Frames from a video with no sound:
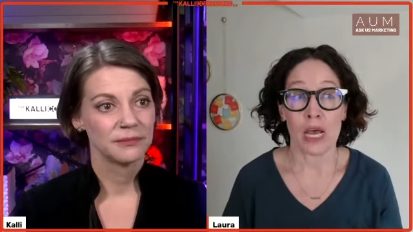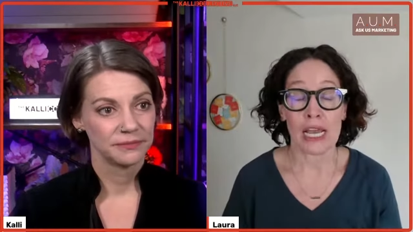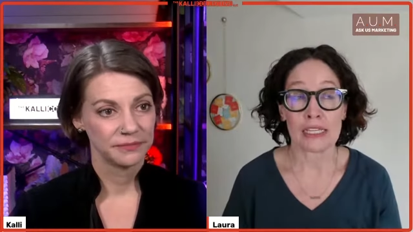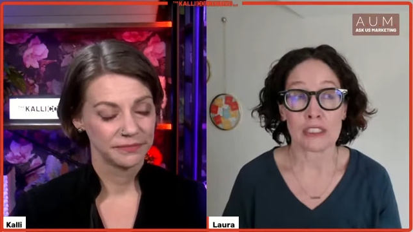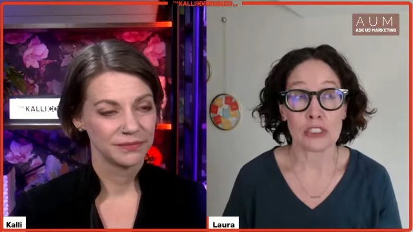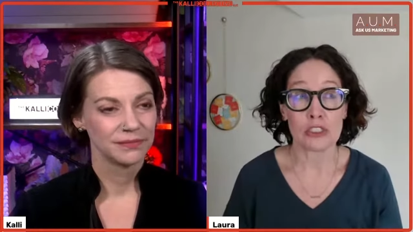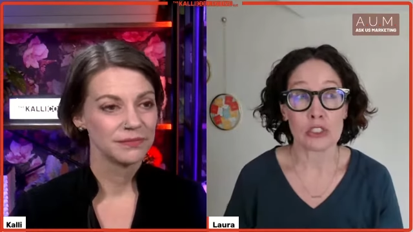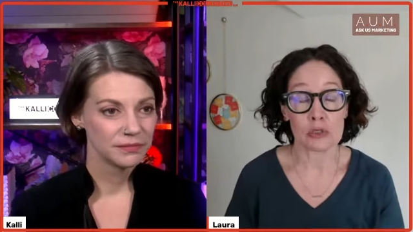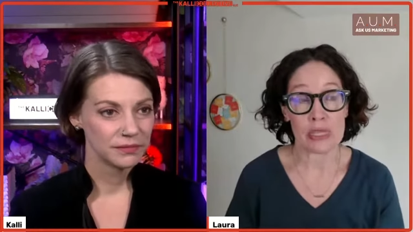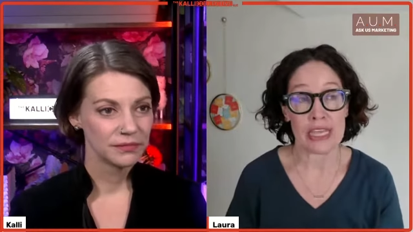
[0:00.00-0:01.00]
Speaker 1: I
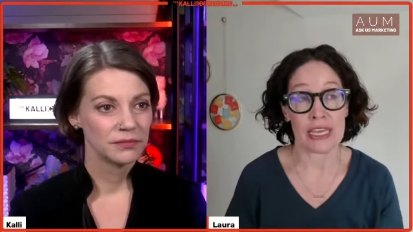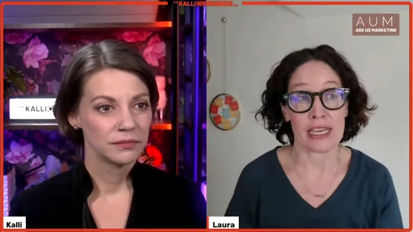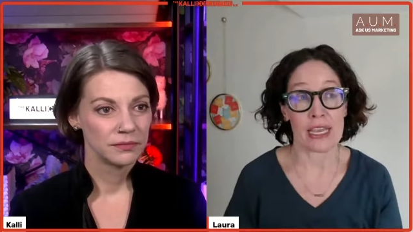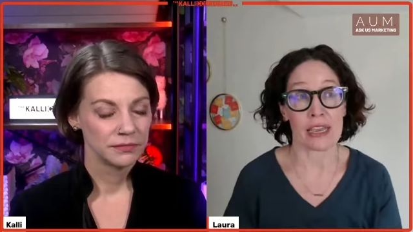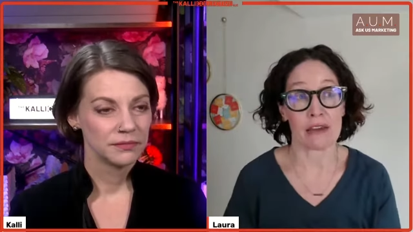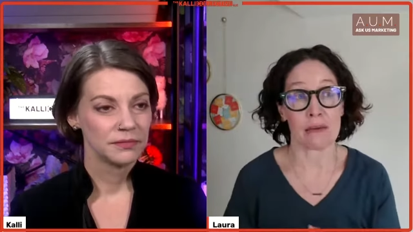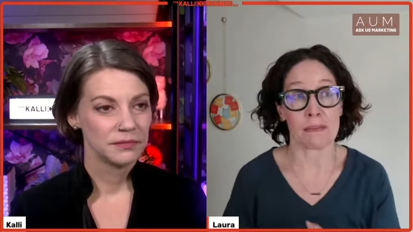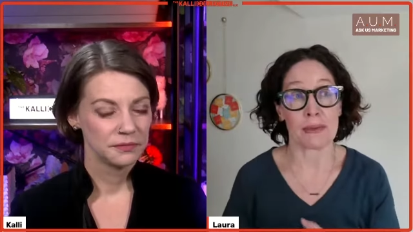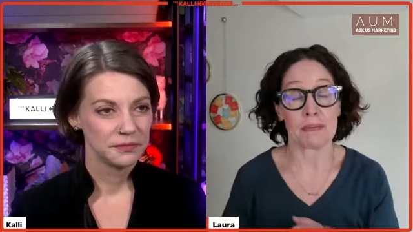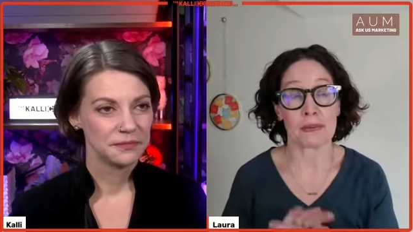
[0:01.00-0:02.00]
do think
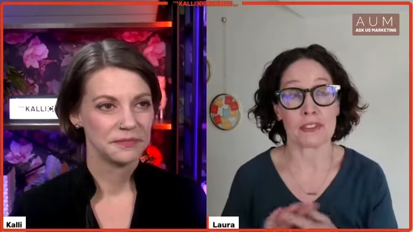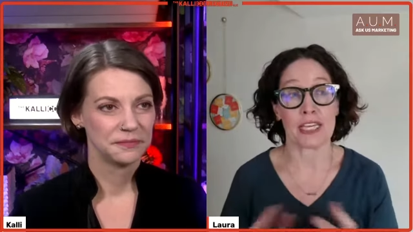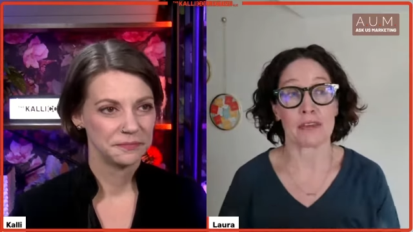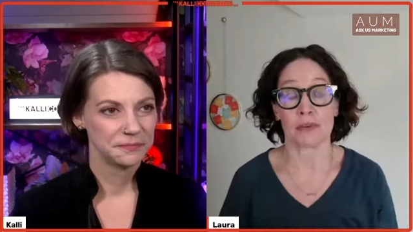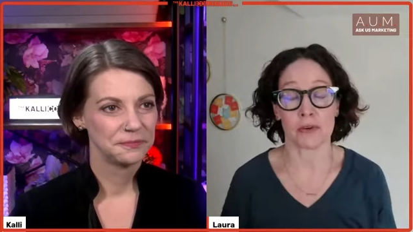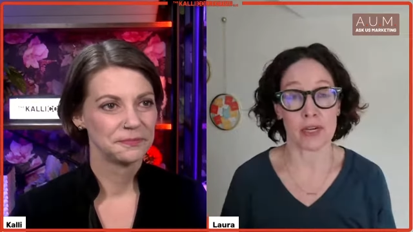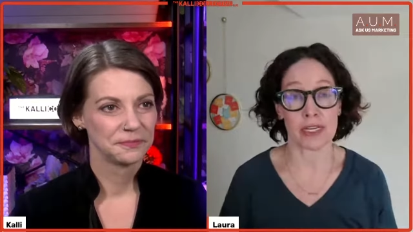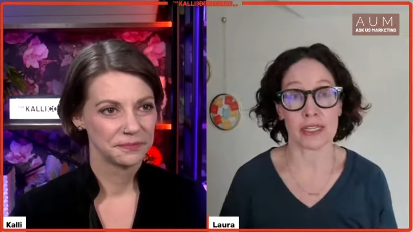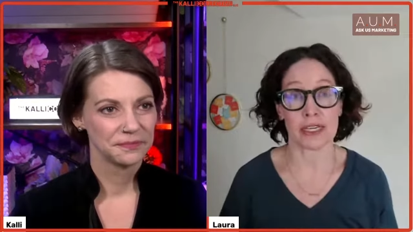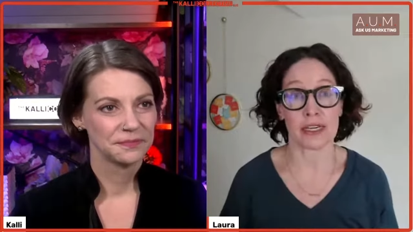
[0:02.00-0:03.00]
people take for
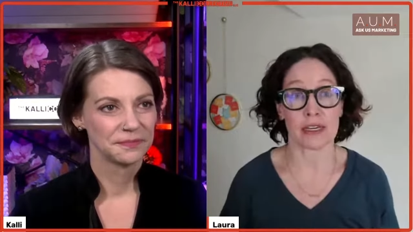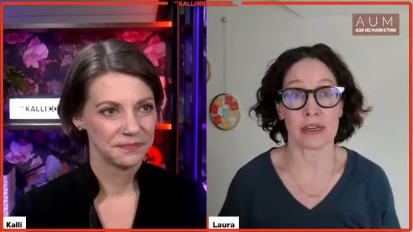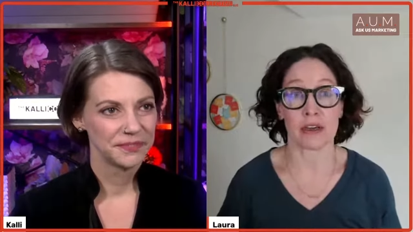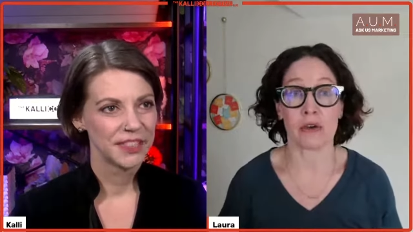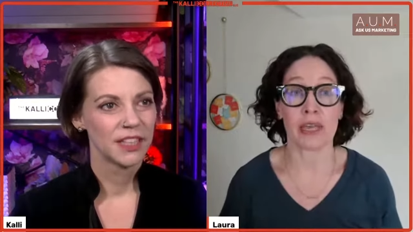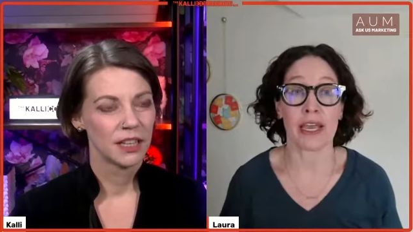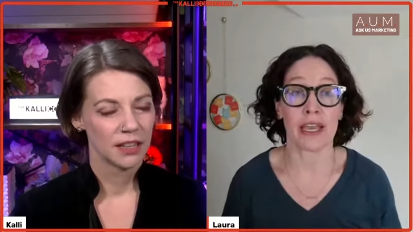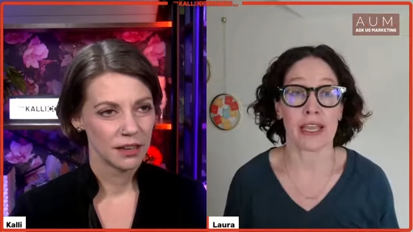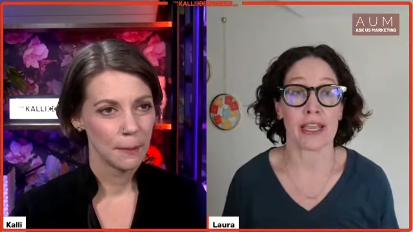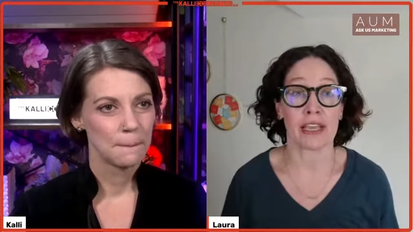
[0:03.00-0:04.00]
granted that
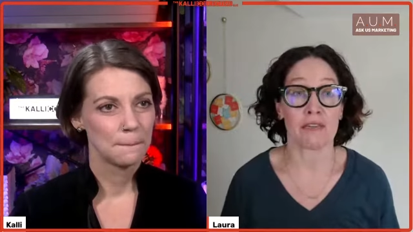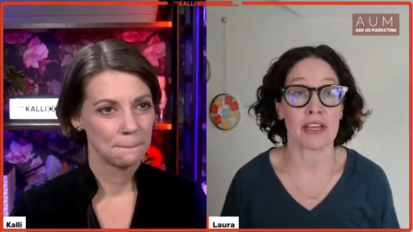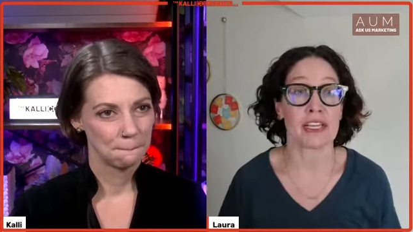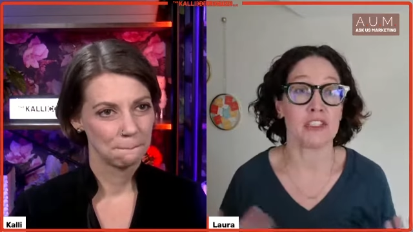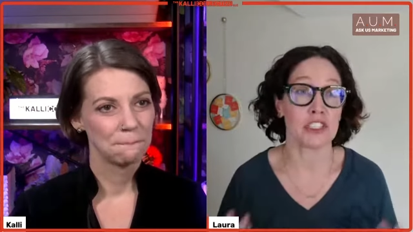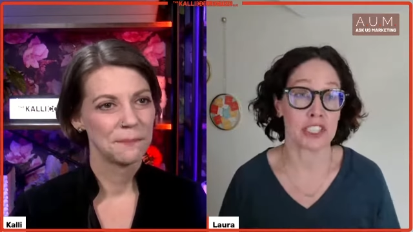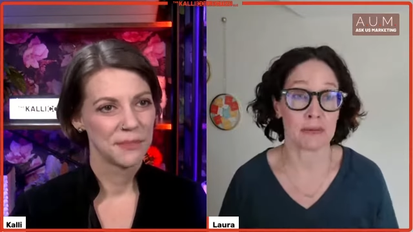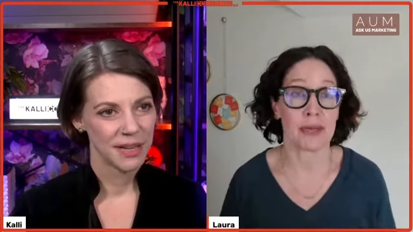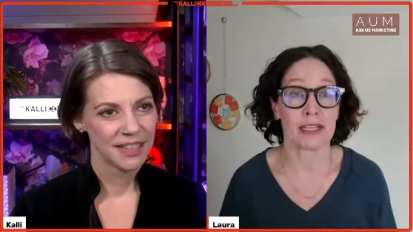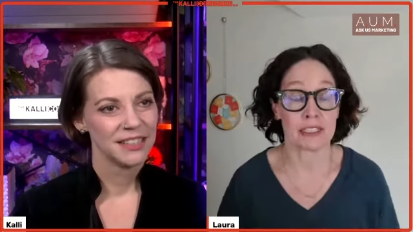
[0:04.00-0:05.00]
okay, if I can just
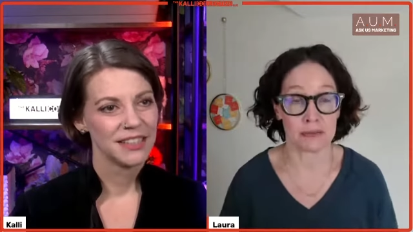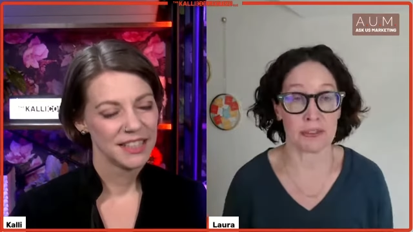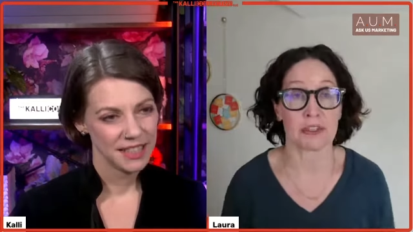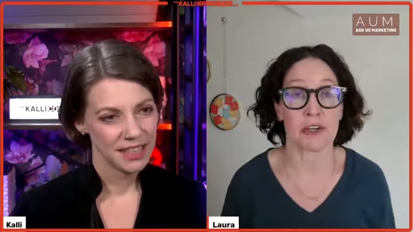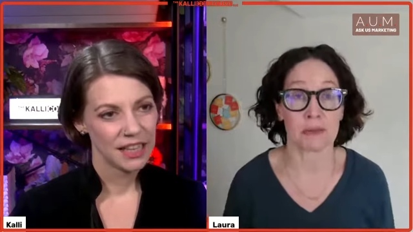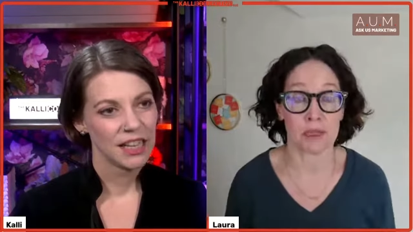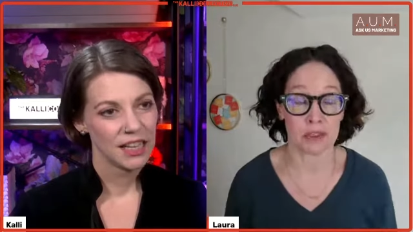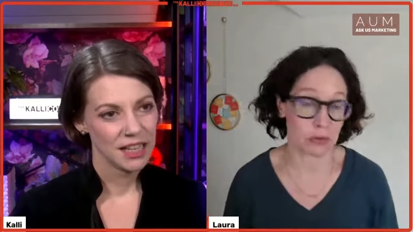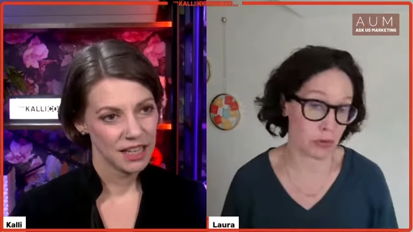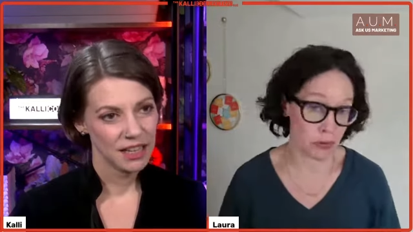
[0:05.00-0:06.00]
get past the fear, I'm going
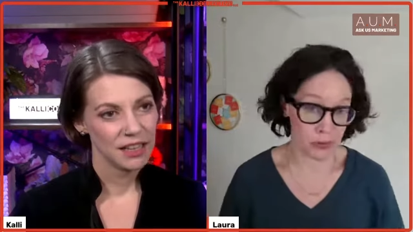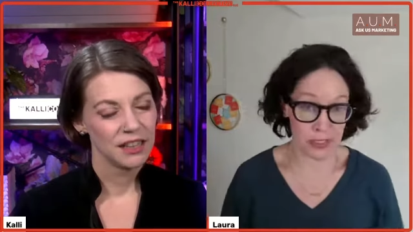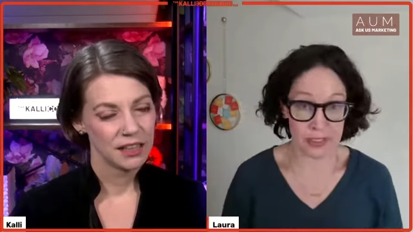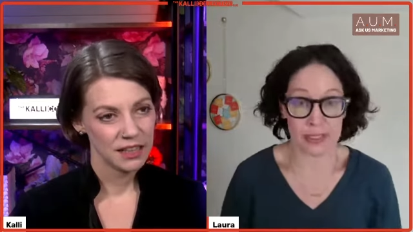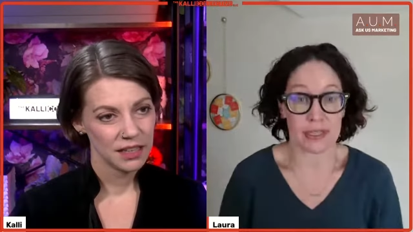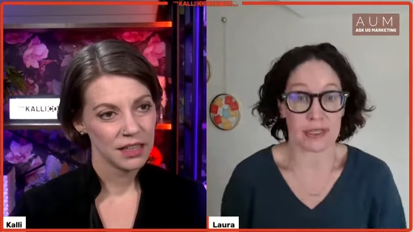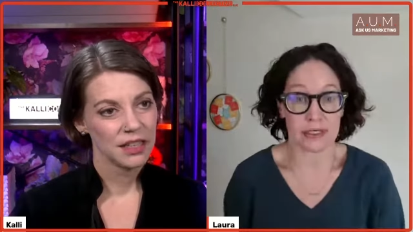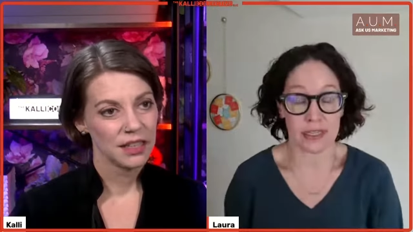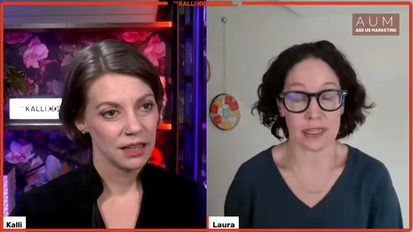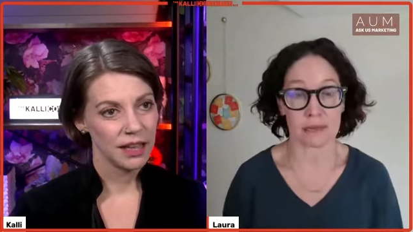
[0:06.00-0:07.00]
to record this and
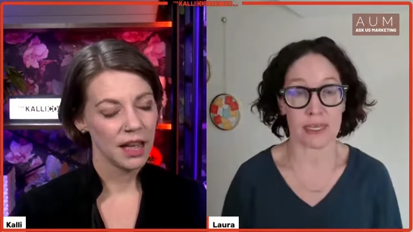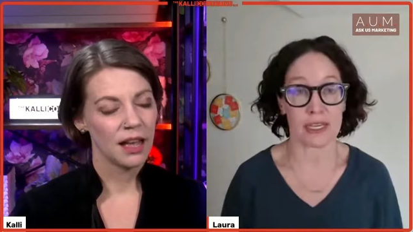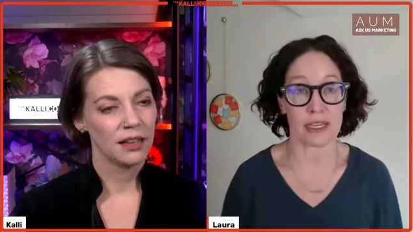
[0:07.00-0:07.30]
that's going to yeah.